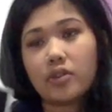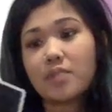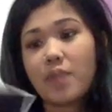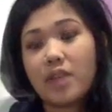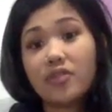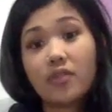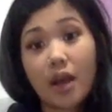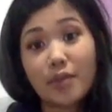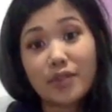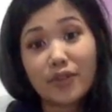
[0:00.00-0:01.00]
Page of
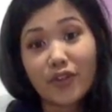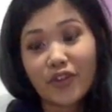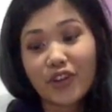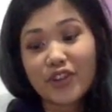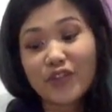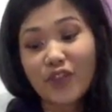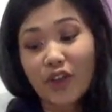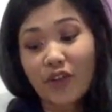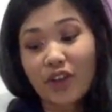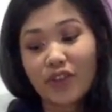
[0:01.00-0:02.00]
Cups in reverse,
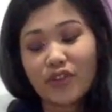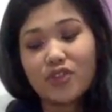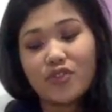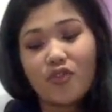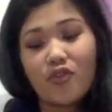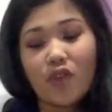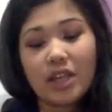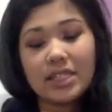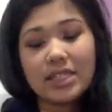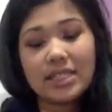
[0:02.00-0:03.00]
falling right under the Two of
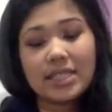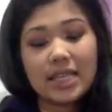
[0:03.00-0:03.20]
Wands.